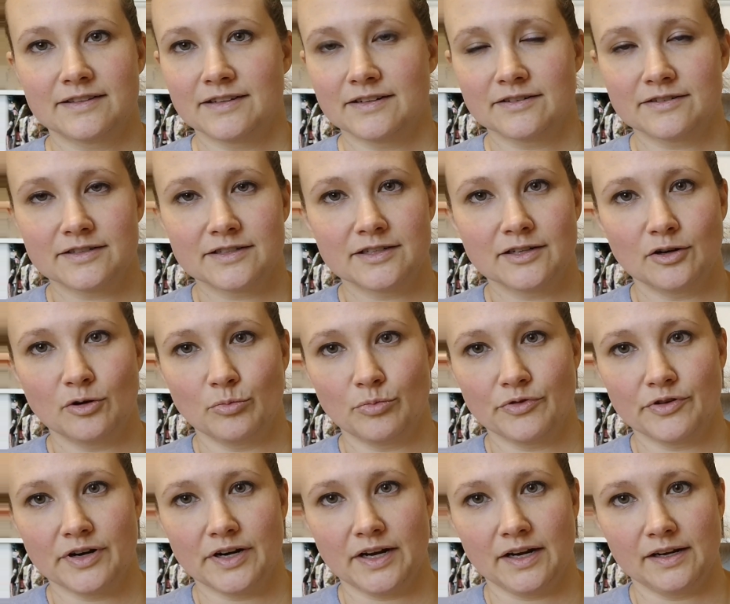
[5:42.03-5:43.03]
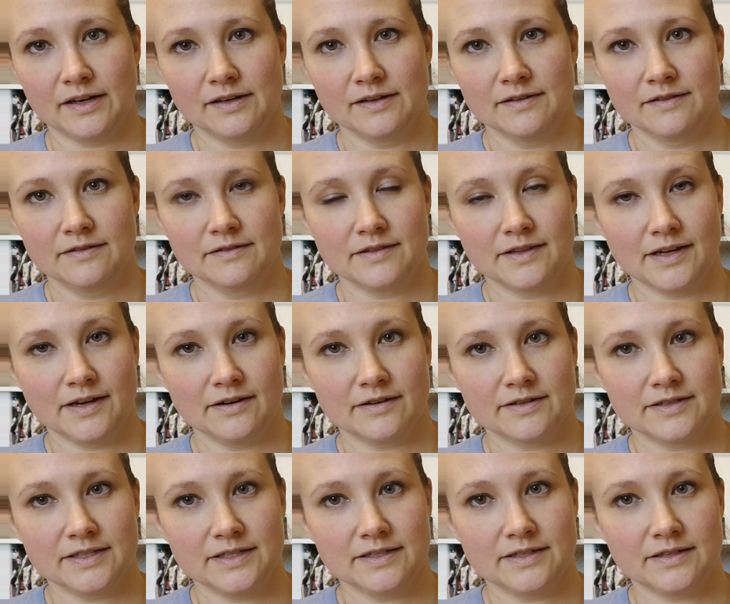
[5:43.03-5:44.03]
they're so pretty. They are
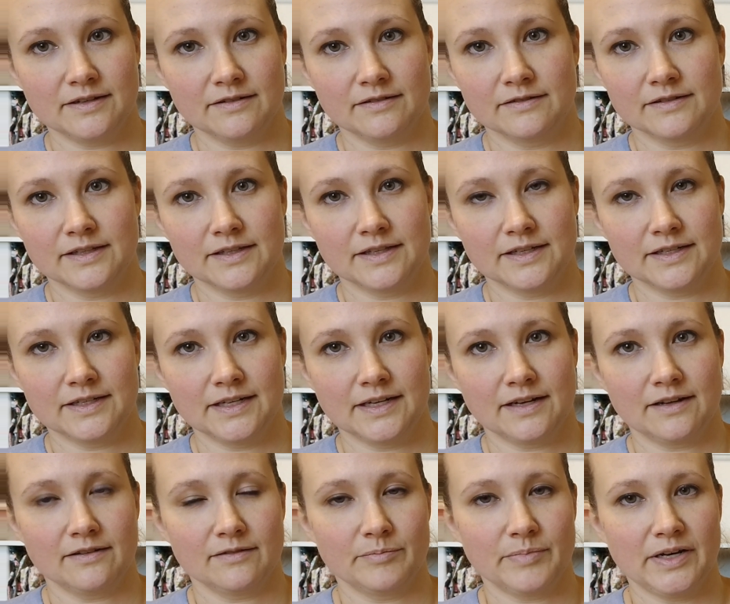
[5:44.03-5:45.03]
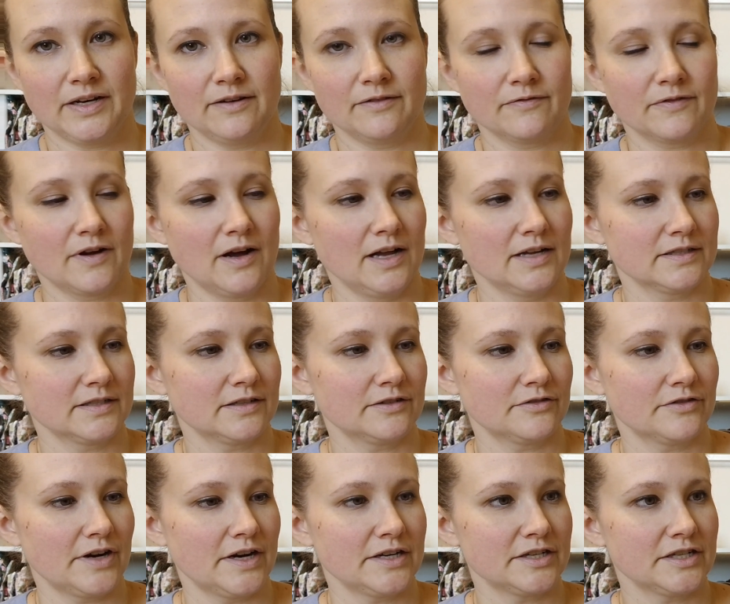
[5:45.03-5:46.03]
detailed, and they take a bit of
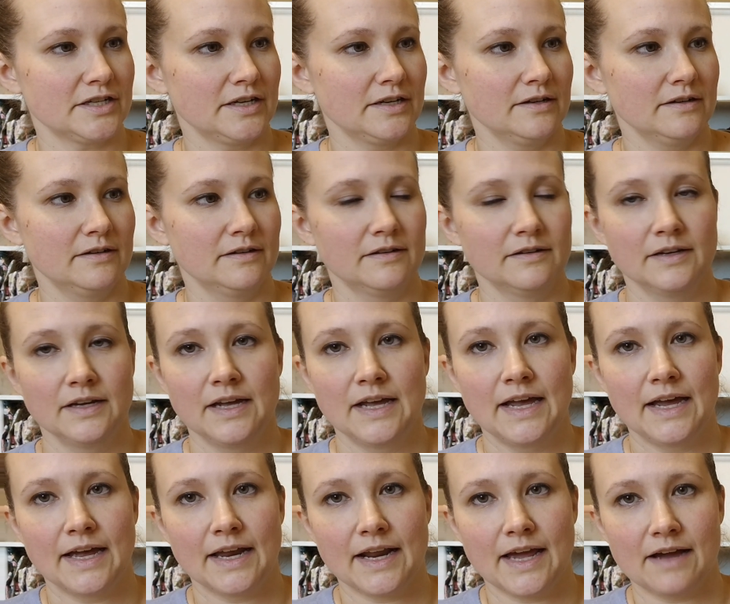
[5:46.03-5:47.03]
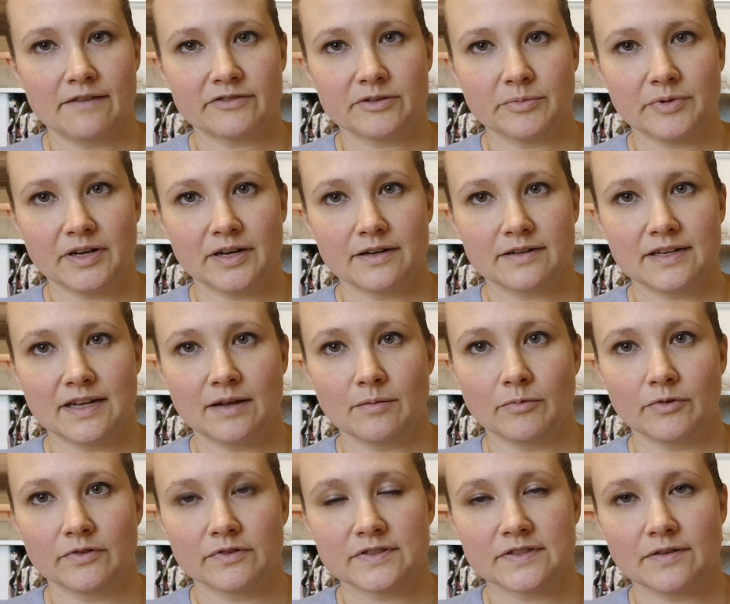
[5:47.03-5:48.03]
concentration, and I have to be at a
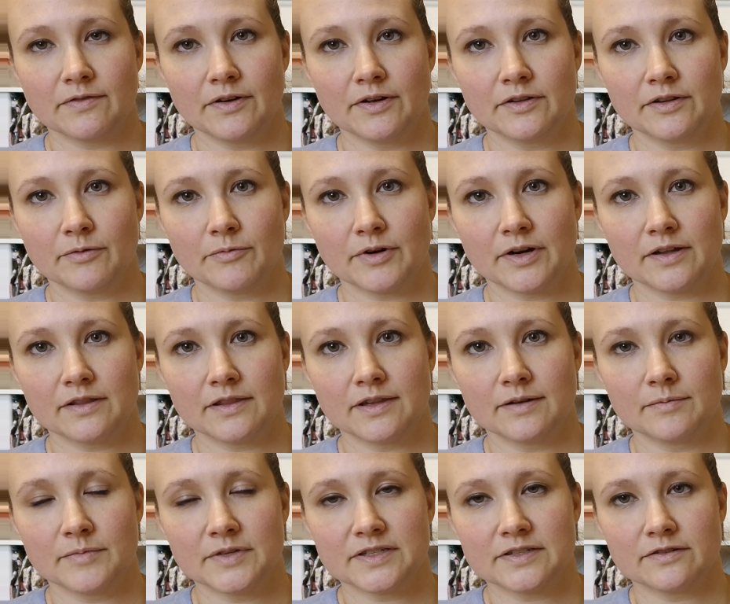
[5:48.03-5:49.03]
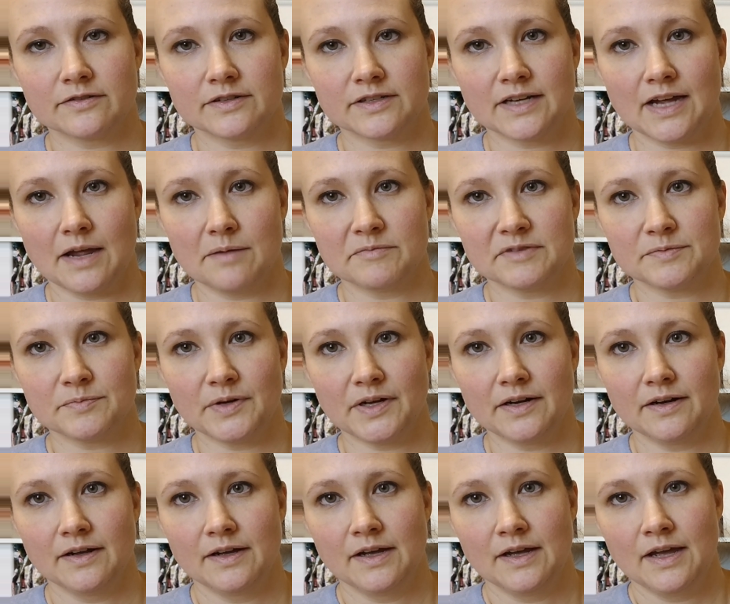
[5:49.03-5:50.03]
table, so I only work at them at certain times.
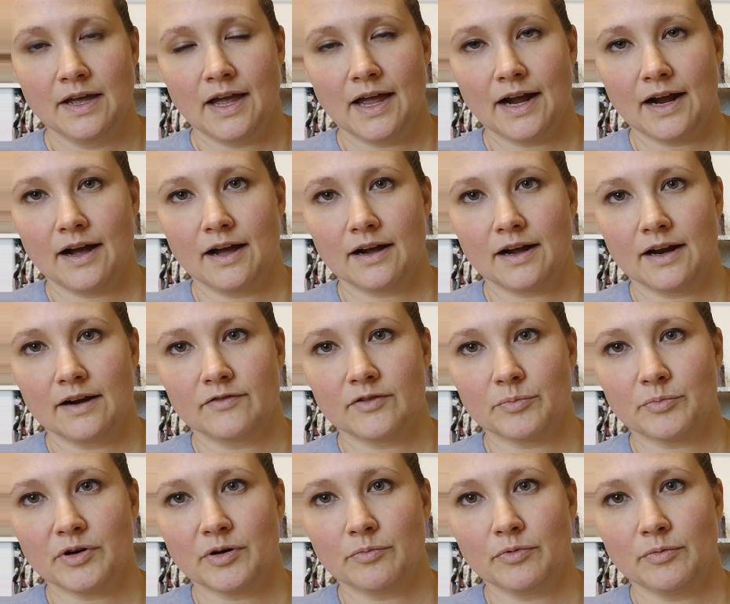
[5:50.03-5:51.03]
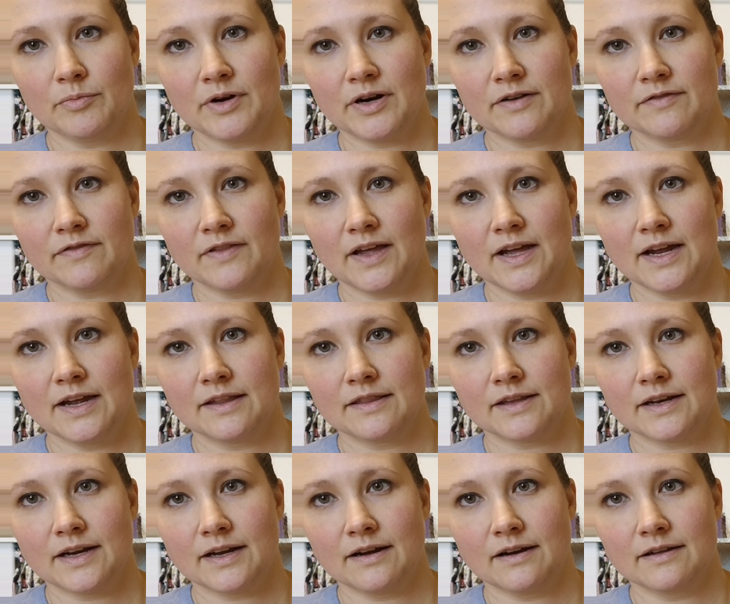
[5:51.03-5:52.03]
But I got kind of a purple butterfly,
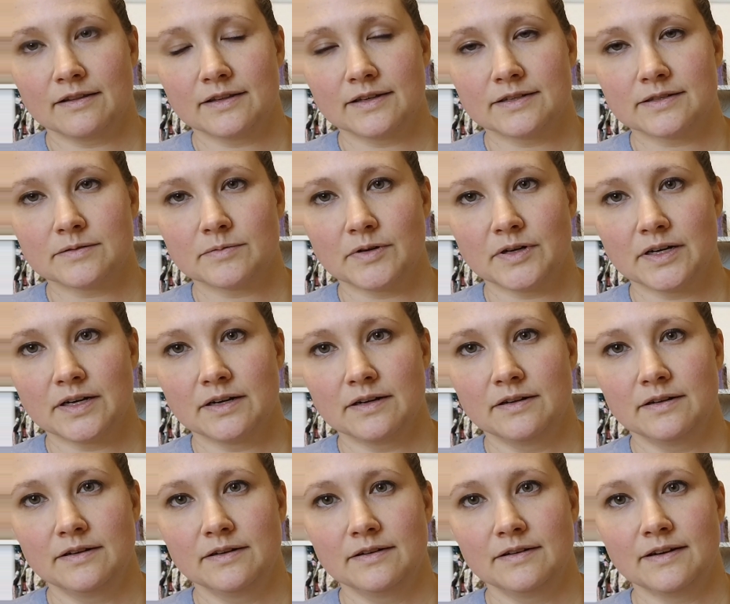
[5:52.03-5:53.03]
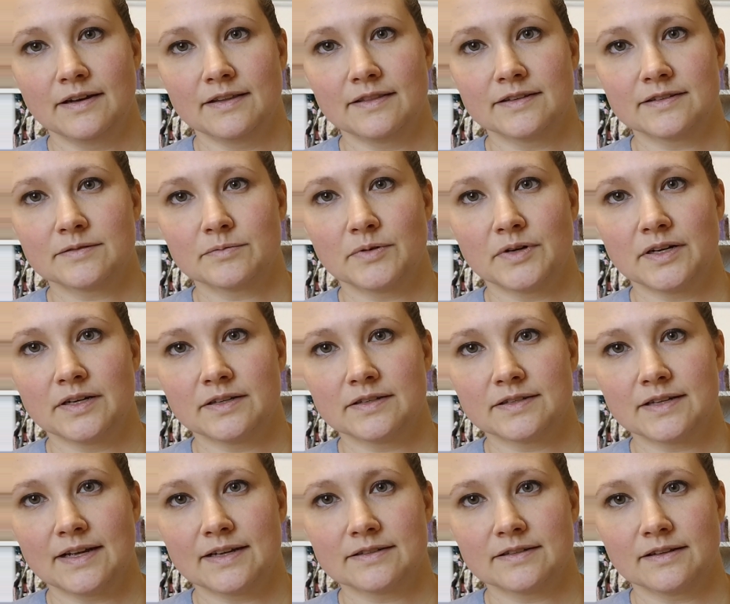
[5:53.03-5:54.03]
and then I got this one. And this one
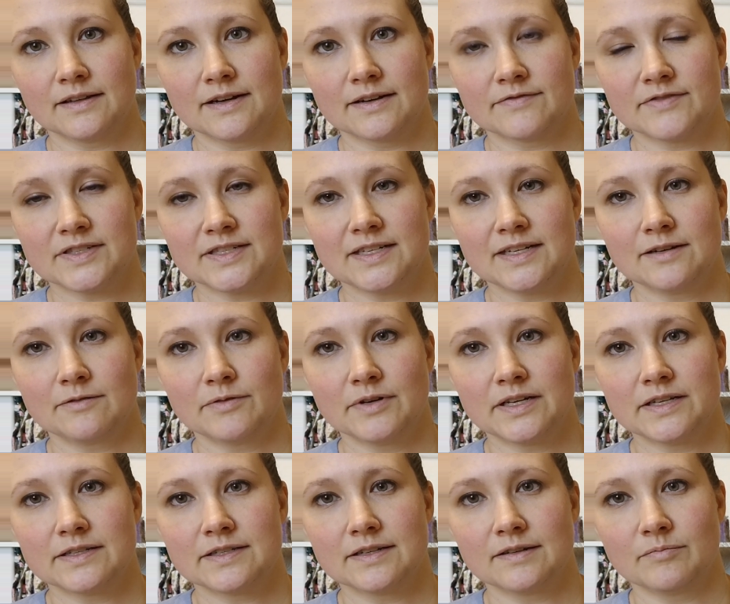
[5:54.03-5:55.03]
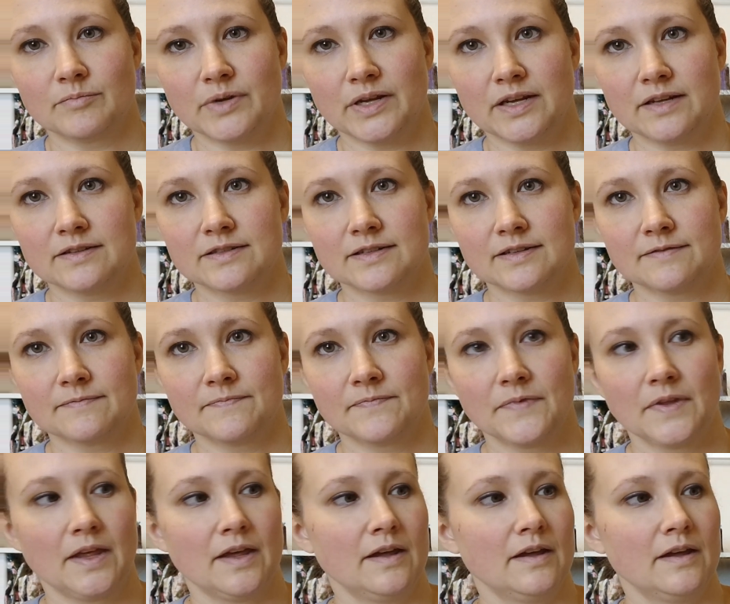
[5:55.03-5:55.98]
has a lot of sequins and beads, and